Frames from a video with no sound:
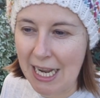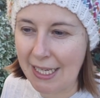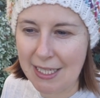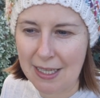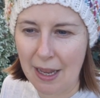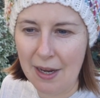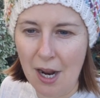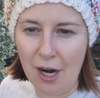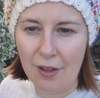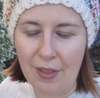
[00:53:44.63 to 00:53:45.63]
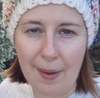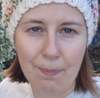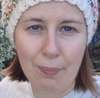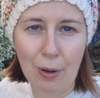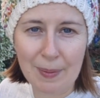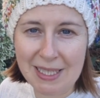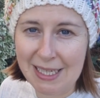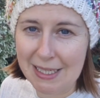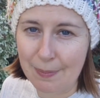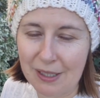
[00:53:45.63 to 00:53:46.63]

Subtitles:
I guess their properties,